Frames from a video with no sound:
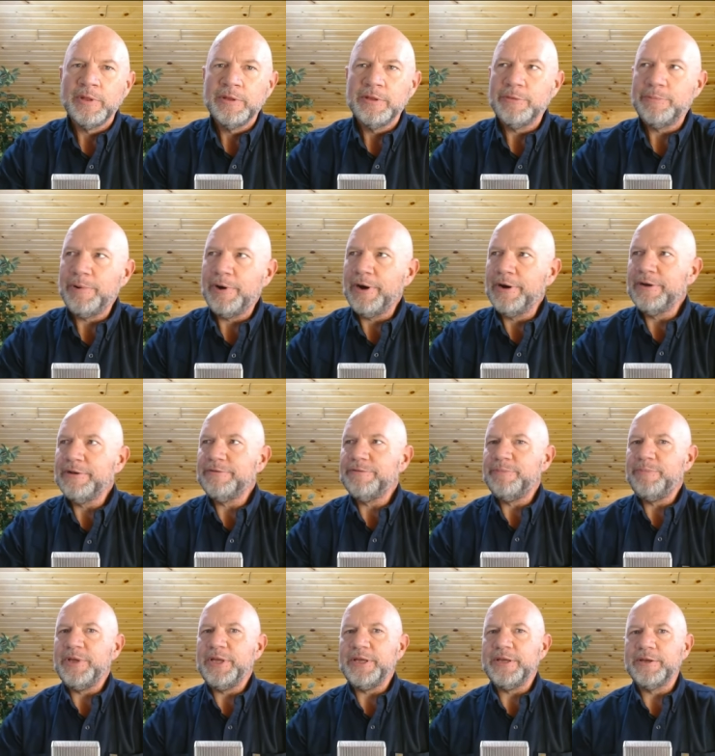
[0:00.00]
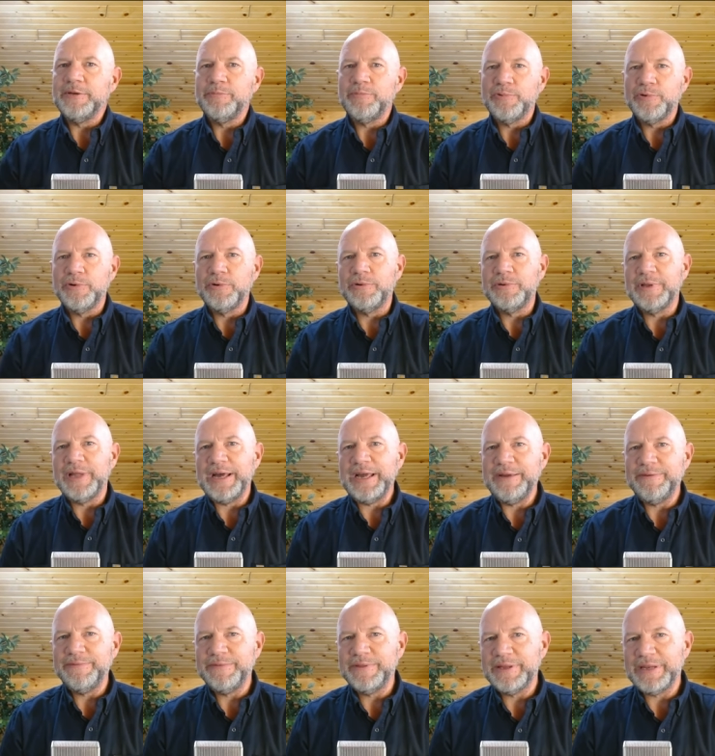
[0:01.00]
The part of being pro
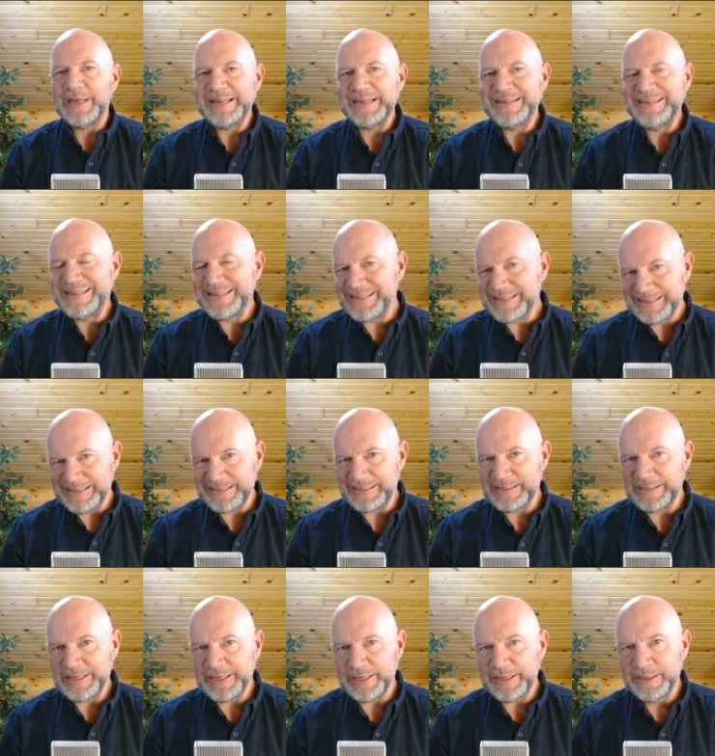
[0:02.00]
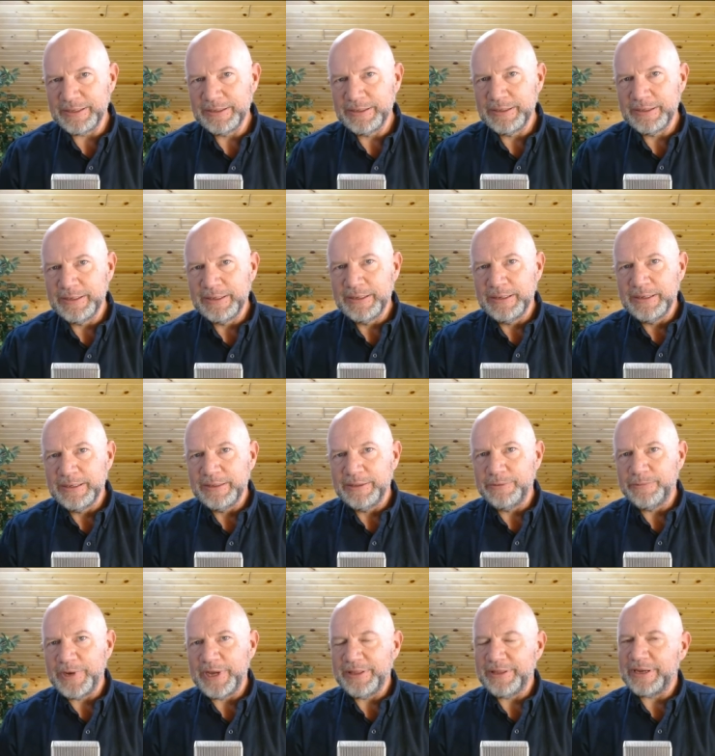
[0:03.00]
life that I didn't see
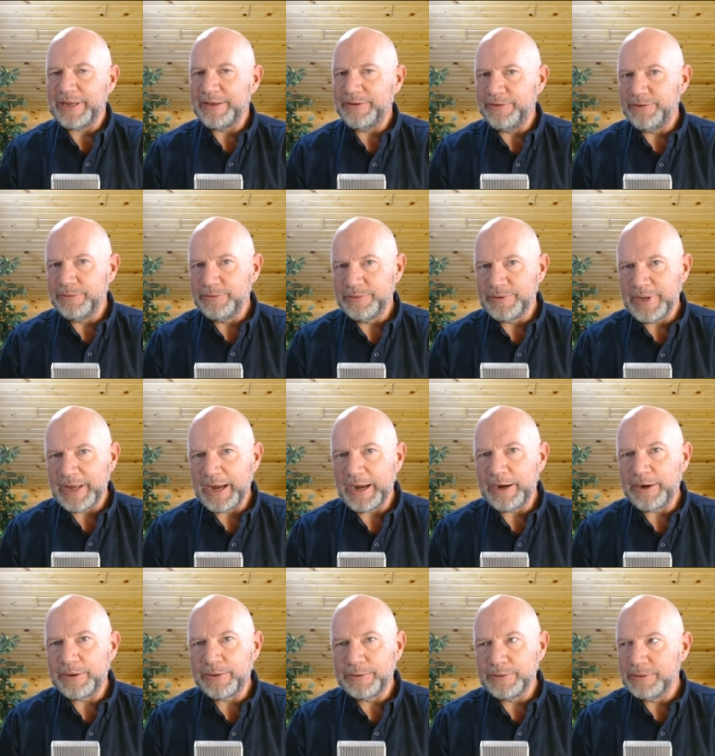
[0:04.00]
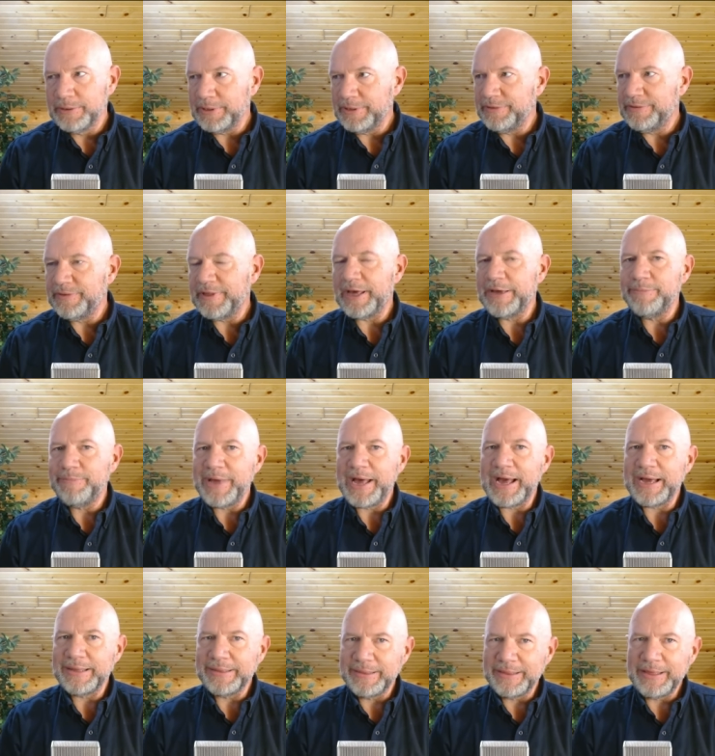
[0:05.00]
the way that I do now is that
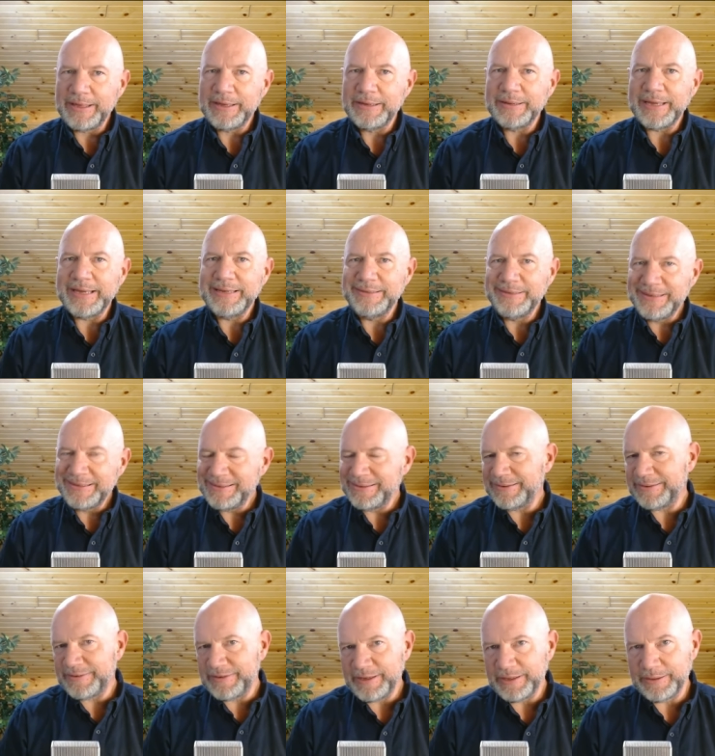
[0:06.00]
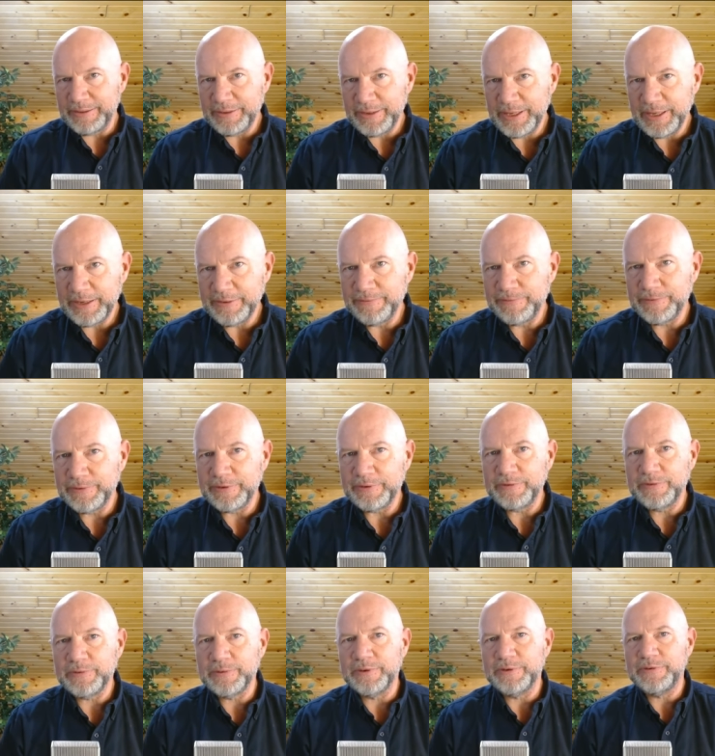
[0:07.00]
back then I didn't see the need for the
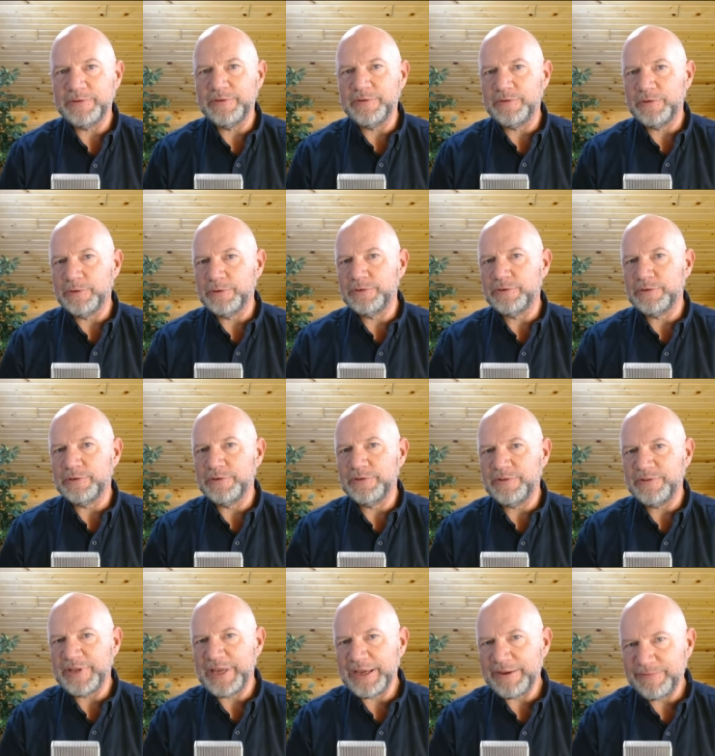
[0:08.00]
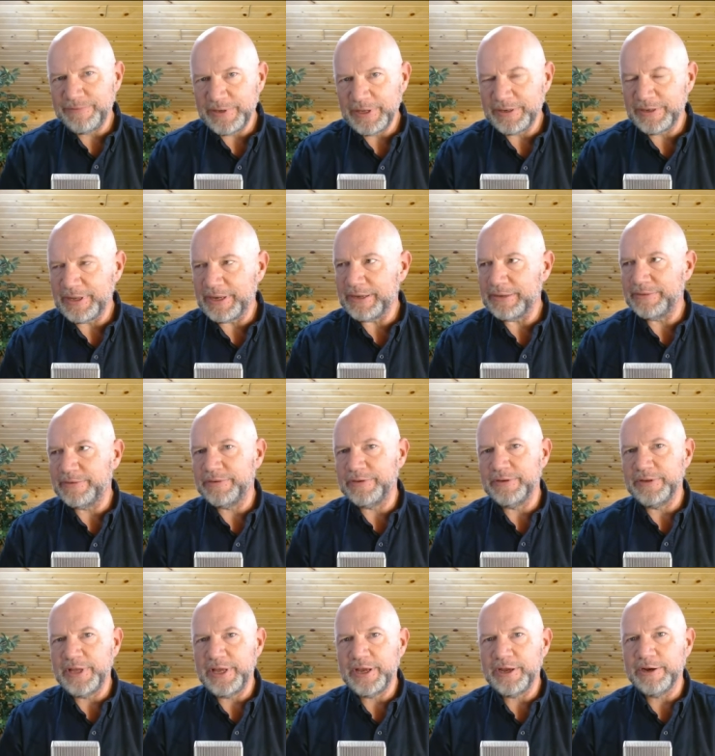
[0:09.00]
sorts of social safety nets
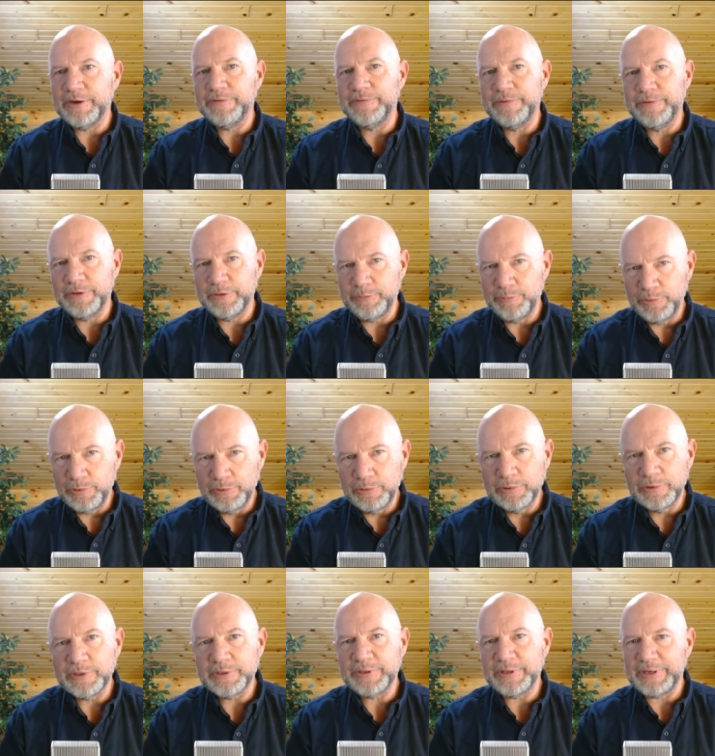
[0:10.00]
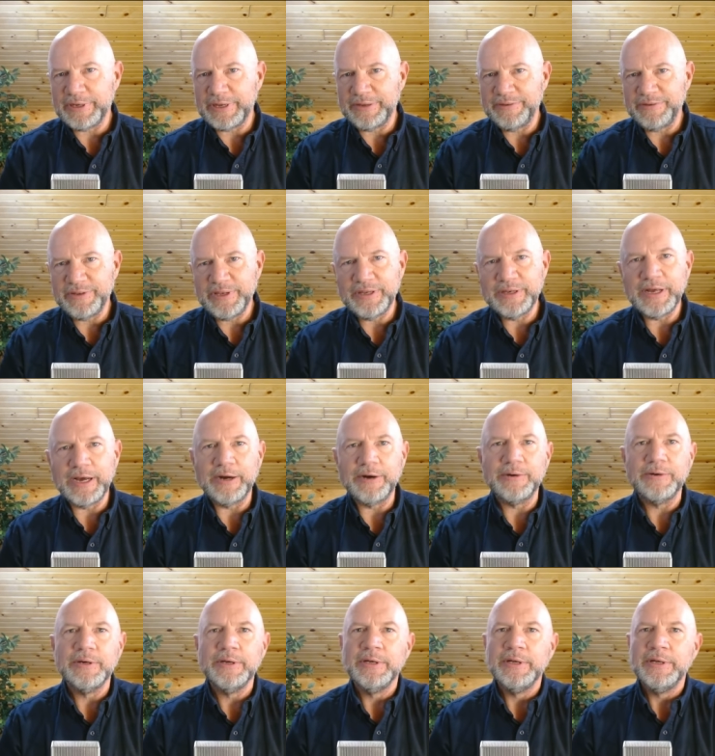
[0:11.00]
and care for the poor that I see now.